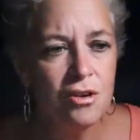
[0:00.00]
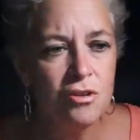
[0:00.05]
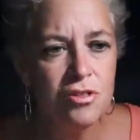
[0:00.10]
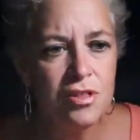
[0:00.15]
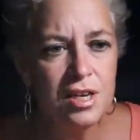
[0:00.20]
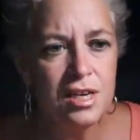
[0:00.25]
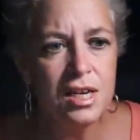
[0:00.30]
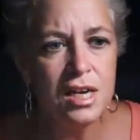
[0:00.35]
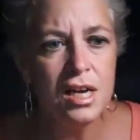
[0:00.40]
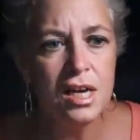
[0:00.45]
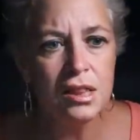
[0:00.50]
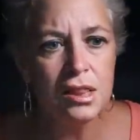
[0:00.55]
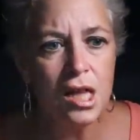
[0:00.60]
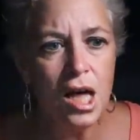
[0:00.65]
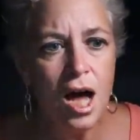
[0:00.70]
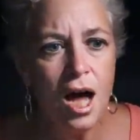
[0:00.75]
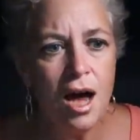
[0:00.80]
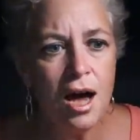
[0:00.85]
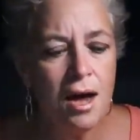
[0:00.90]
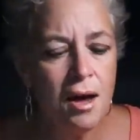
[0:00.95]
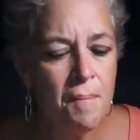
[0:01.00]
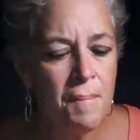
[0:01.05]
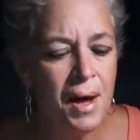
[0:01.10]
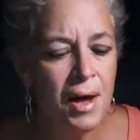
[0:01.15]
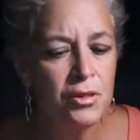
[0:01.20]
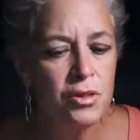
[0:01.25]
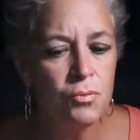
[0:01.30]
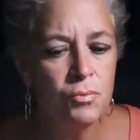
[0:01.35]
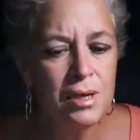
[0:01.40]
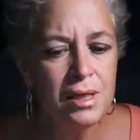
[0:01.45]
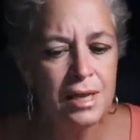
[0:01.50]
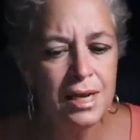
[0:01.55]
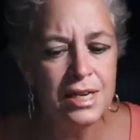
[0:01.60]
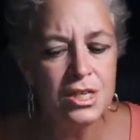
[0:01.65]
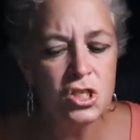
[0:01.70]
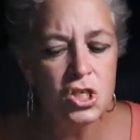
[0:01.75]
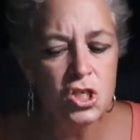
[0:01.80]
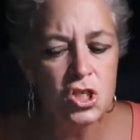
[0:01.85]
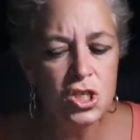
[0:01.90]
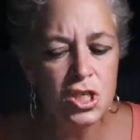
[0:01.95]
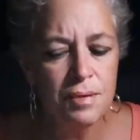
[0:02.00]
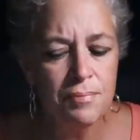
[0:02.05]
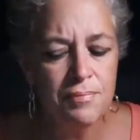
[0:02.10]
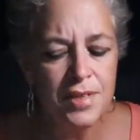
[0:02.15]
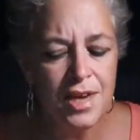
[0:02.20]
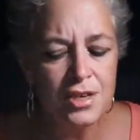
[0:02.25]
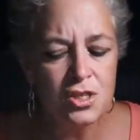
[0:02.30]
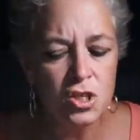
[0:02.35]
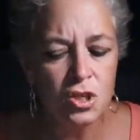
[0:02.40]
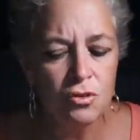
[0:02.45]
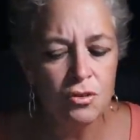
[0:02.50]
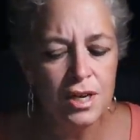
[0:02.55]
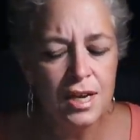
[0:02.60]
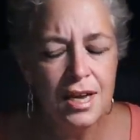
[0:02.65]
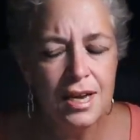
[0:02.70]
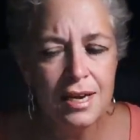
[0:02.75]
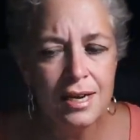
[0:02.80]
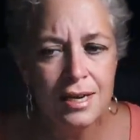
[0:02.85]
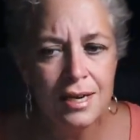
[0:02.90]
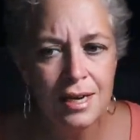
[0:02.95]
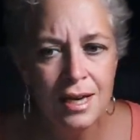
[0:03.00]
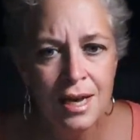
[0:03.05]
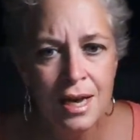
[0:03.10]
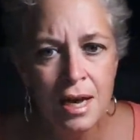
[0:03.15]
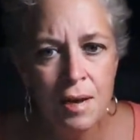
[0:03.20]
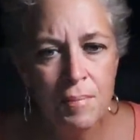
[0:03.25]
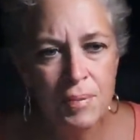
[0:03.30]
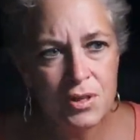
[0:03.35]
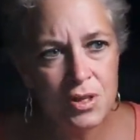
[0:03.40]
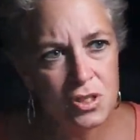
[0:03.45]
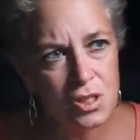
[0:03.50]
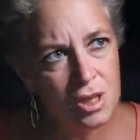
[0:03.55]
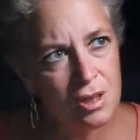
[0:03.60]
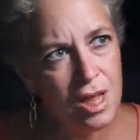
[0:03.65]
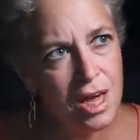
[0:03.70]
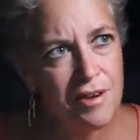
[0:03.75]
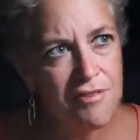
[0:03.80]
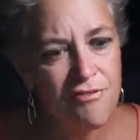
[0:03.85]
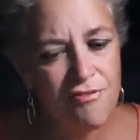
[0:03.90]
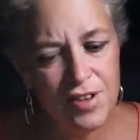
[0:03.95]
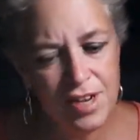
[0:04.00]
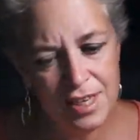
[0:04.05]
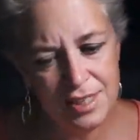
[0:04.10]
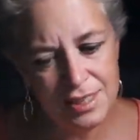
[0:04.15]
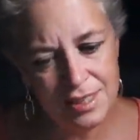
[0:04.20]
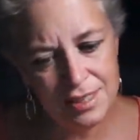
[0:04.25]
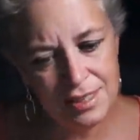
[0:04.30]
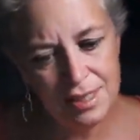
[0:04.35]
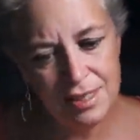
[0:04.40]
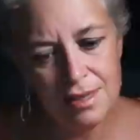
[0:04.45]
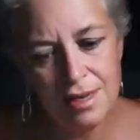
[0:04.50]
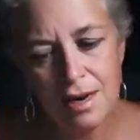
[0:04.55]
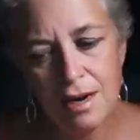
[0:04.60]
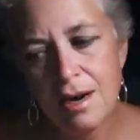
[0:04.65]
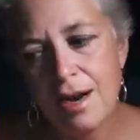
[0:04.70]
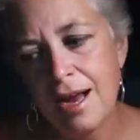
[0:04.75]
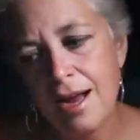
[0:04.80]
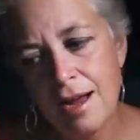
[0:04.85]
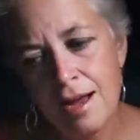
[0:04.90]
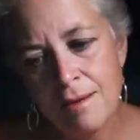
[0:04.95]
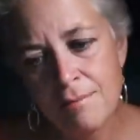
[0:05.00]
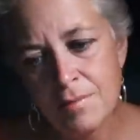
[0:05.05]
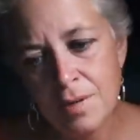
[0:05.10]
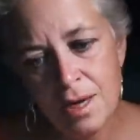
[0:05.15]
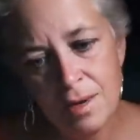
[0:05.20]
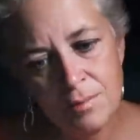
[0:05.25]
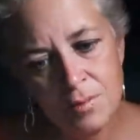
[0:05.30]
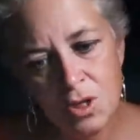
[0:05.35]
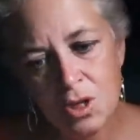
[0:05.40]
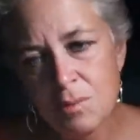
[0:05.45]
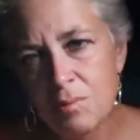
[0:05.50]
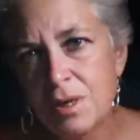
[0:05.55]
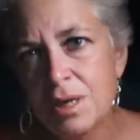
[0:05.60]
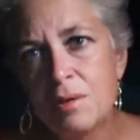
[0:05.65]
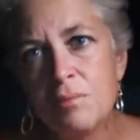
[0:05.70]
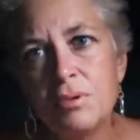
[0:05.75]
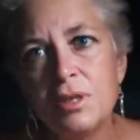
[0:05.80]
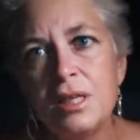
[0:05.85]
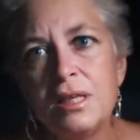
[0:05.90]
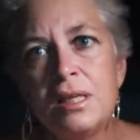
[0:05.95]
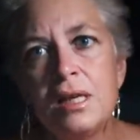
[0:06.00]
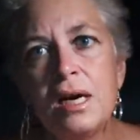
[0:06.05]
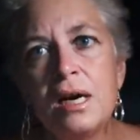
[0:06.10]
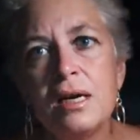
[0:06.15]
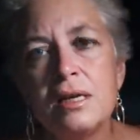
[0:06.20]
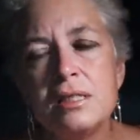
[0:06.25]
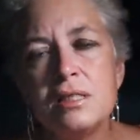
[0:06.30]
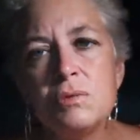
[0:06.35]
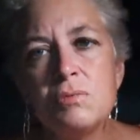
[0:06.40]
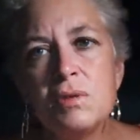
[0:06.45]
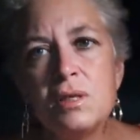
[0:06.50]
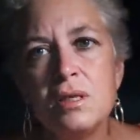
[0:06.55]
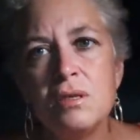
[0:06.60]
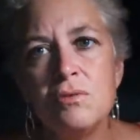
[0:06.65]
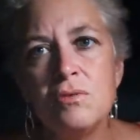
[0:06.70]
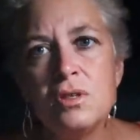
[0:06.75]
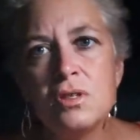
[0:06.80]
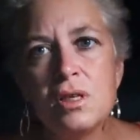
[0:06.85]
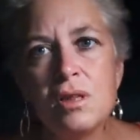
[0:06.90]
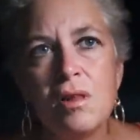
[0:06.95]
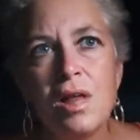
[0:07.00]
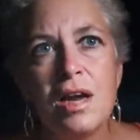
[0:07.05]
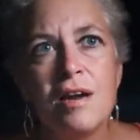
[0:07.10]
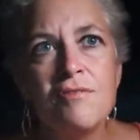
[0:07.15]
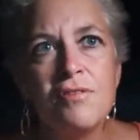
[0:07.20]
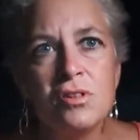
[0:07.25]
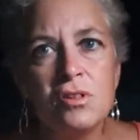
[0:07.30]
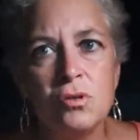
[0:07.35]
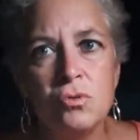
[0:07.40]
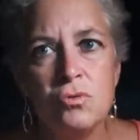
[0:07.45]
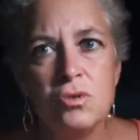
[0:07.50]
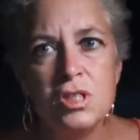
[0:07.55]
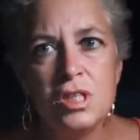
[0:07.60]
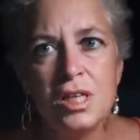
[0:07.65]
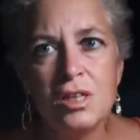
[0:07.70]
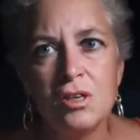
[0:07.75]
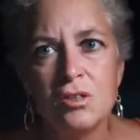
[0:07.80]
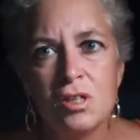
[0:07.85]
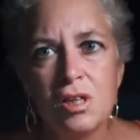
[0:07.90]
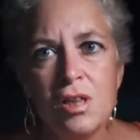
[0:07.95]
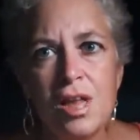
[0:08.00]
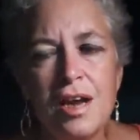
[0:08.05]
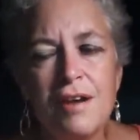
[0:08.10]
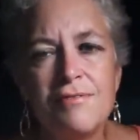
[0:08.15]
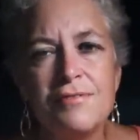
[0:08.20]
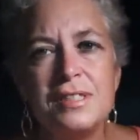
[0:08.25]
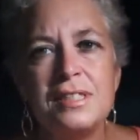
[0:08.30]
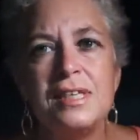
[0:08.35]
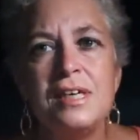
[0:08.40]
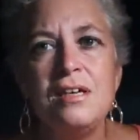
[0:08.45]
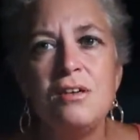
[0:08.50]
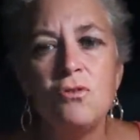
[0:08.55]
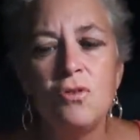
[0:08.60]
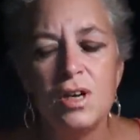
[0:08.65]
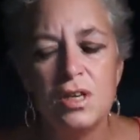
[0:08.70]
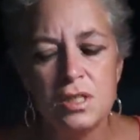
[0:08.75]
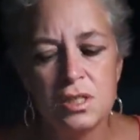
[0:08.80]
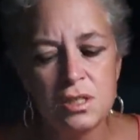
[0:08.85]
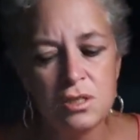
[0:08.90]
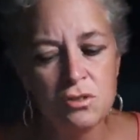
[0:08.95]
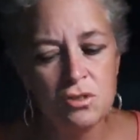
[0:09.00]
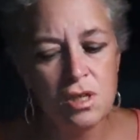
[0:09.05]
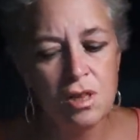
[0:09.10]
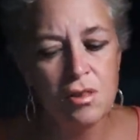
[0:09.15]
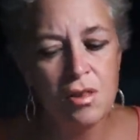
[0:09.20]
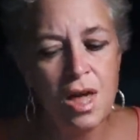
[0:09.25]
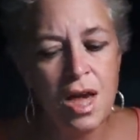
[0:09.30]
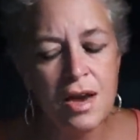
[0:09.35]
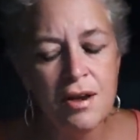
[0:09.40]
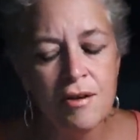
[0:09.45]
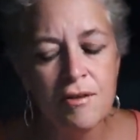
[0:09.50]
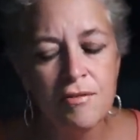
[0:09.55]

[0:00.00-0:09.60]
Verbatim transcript: thinking a lot about the relationship that you're in, but there's a lot of fantasy there. I'm going to be completely honest with you. There's a lot of illusion. There's a lot of secrets. There's a lot